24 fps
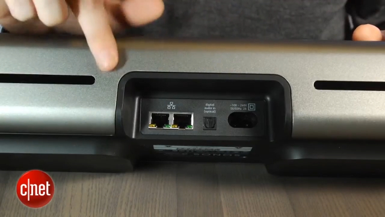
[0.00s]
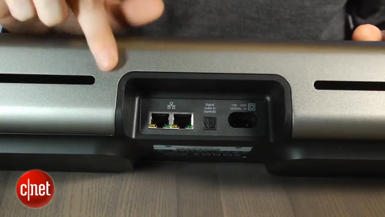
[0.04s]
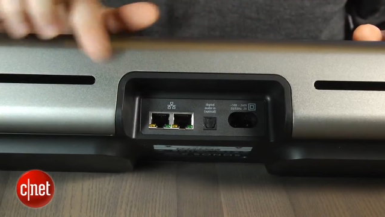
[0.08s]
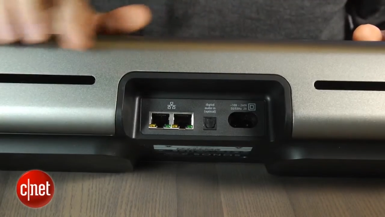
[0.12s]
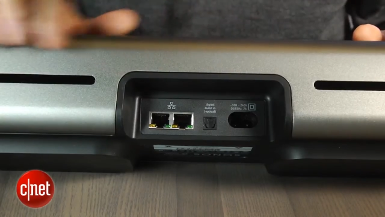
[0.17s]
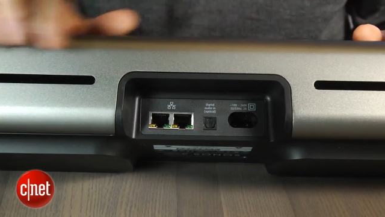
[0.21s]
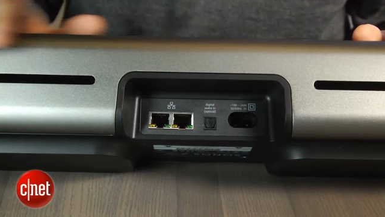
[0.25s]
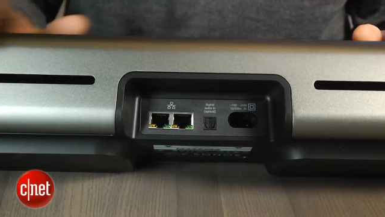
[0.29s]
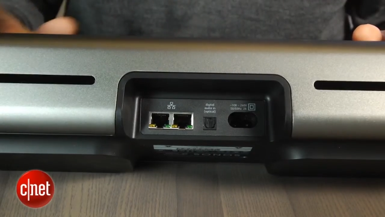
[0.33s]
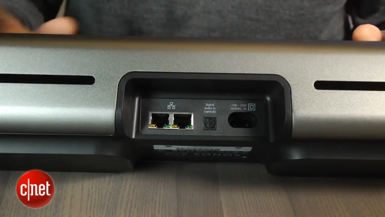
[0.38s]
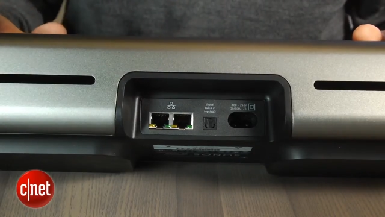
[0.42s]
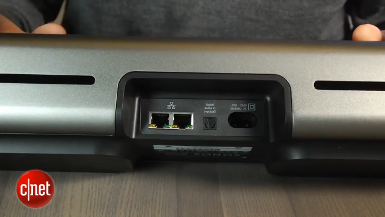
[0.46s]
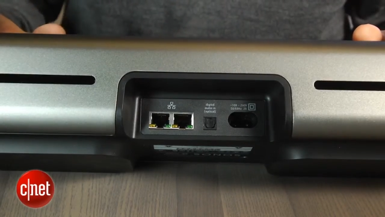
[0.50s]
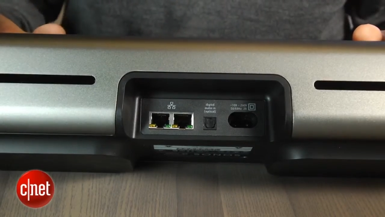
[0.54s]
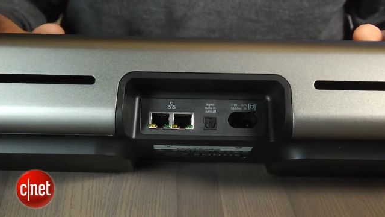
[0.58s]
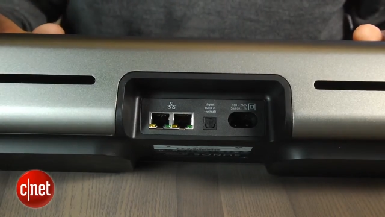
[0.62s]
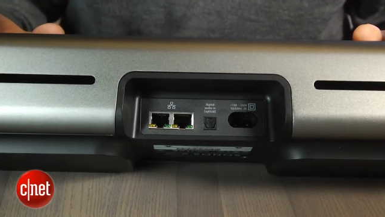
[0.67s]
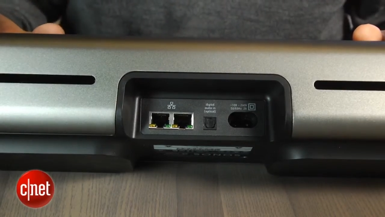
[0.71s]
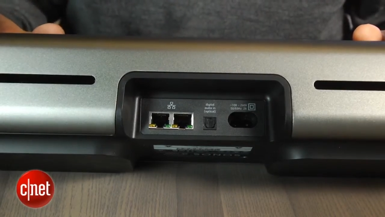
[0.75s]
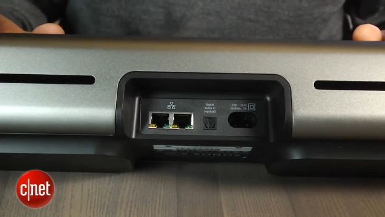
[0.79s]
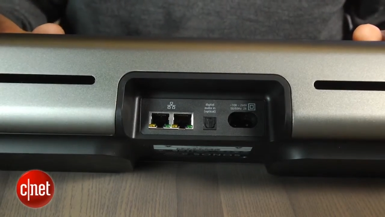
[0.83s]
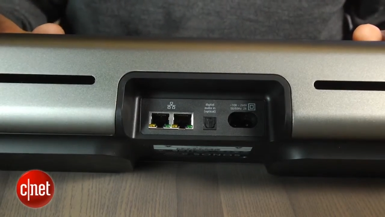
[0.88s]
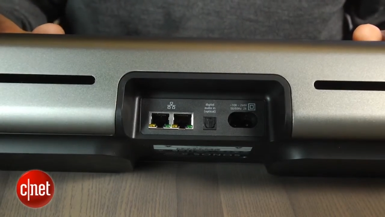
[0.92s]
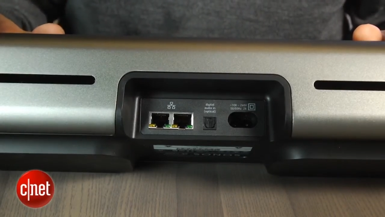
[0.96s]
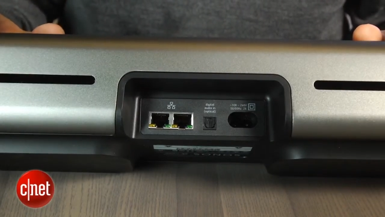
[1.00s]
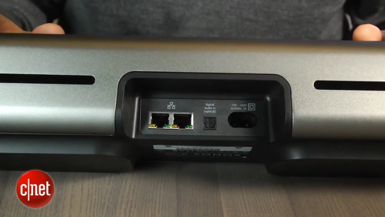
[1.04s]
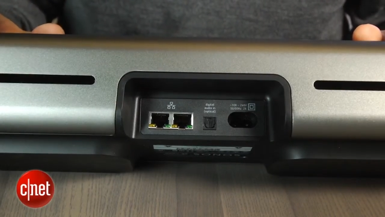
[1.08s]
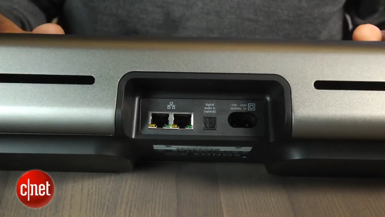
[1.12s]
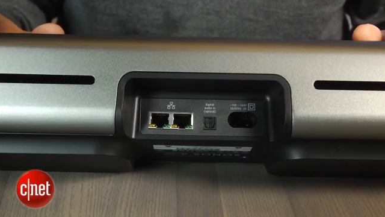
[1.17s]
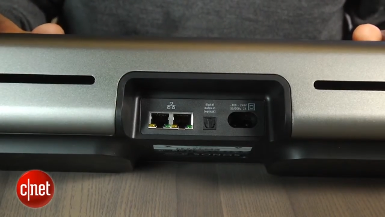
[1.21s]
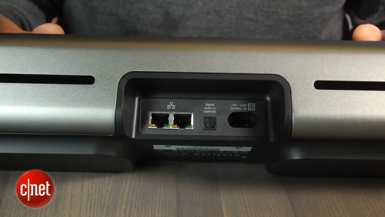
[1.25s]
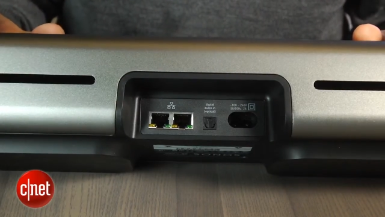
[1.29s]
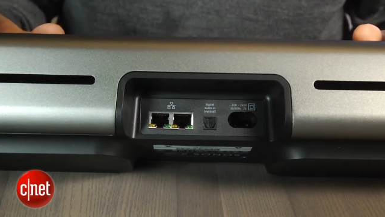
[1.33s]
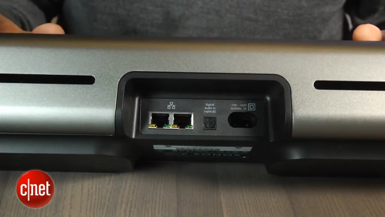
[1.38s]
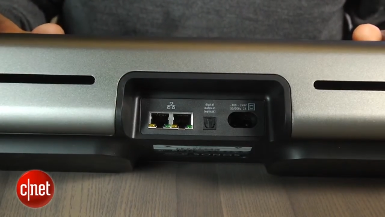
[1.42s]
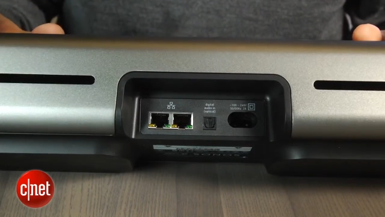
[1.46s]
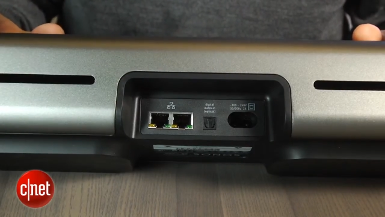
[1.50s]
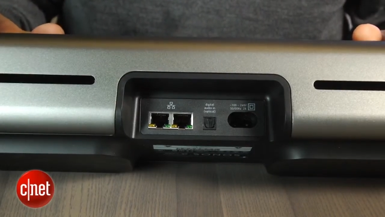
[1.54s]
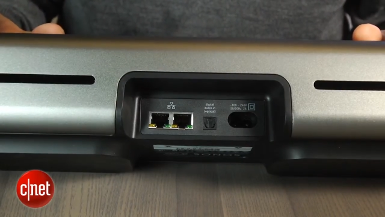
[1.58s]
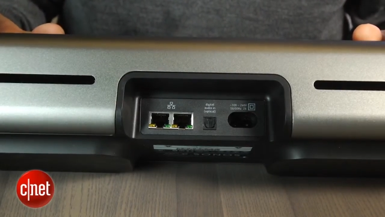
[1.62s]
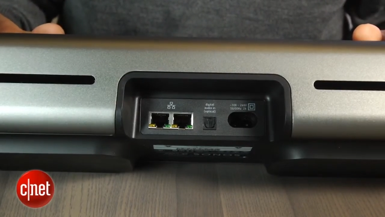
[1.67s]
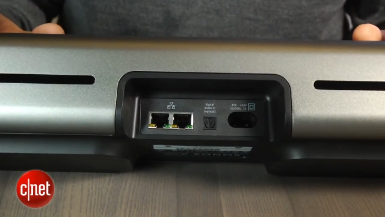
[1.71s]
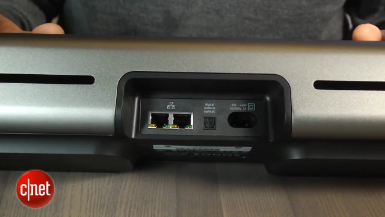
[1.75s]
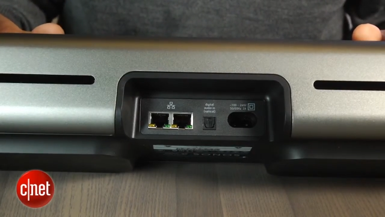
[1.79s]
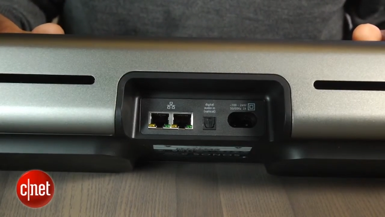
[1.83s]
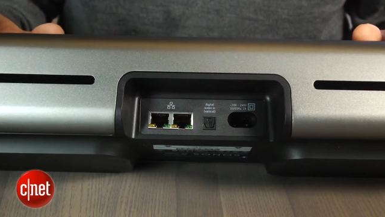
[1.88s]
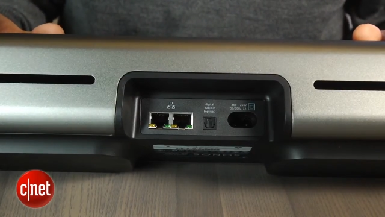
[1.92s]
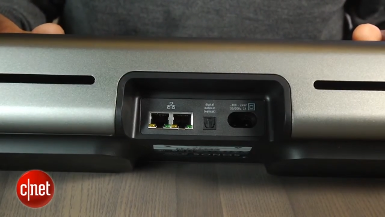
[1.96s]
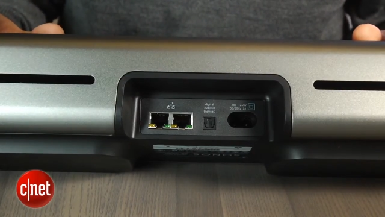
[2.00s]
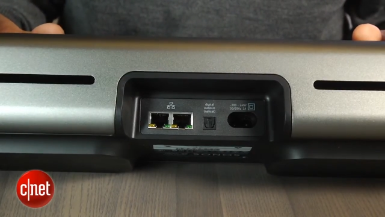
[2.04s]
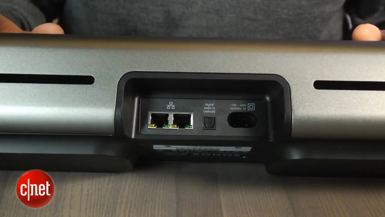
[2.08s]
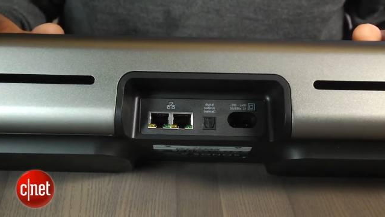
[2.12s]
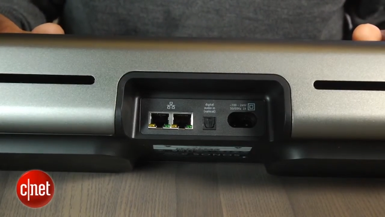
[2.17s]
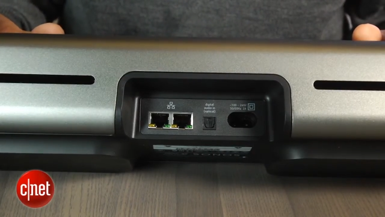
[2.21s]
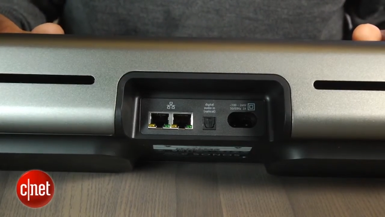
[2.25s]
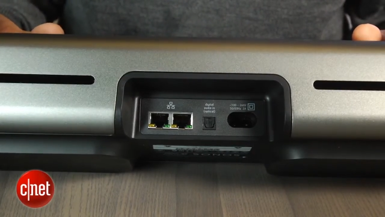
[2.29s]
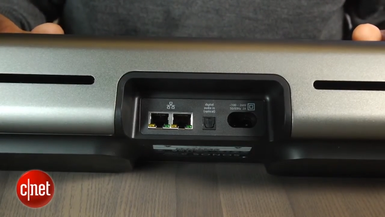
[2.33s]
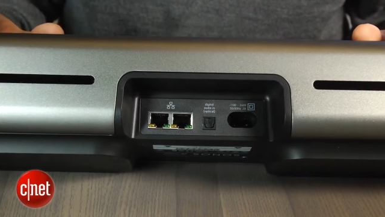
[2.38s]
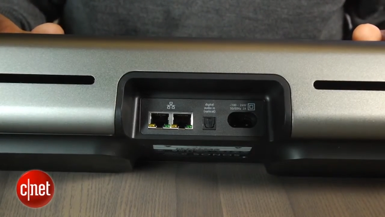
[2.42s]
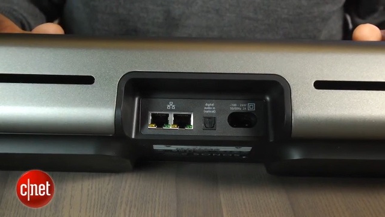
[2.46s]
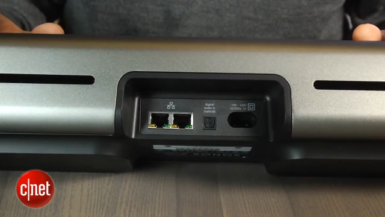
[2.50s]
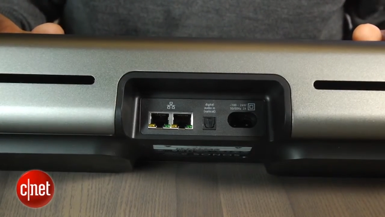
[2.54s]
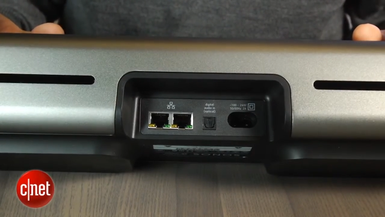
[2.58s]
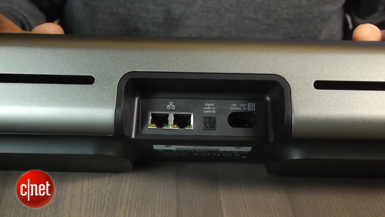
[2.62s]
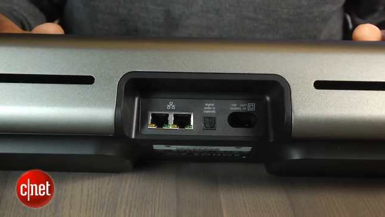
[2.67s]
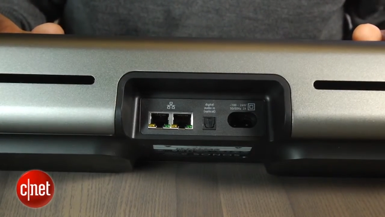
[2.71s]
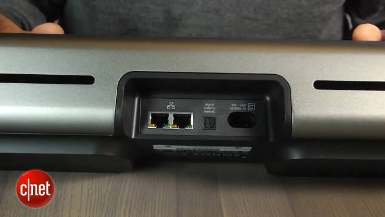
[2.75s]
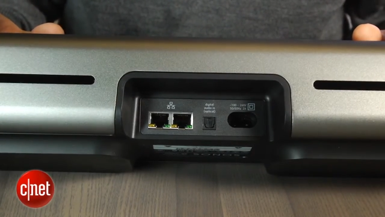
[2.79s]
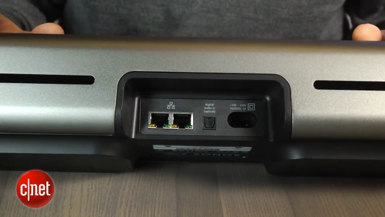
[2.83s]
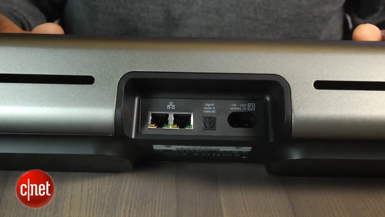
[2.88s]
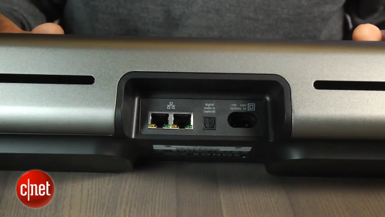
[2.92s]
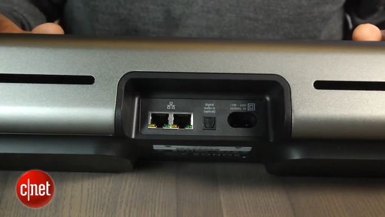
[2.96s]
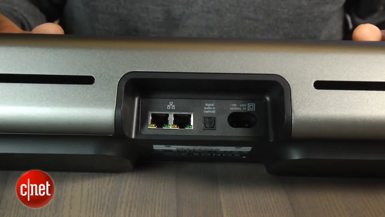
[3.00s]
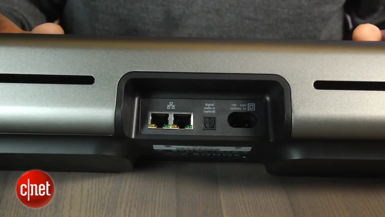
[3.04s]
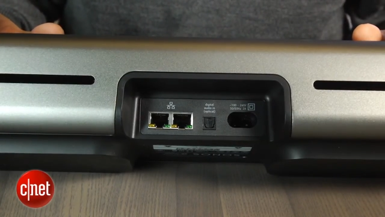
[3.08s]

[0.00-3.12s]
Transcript: Nobody's mouth can be seen.